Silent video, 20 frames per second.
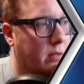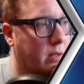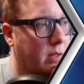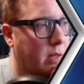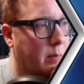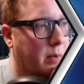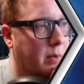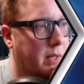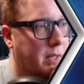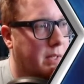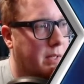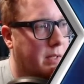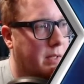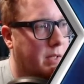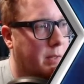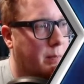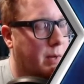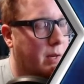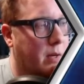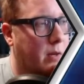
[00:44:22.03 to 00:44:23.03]
And they play
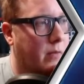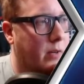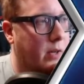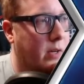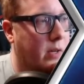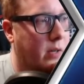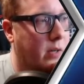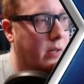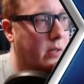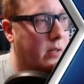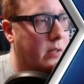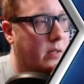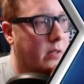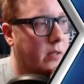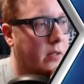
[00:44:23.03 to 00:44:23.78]
Sunspot over here.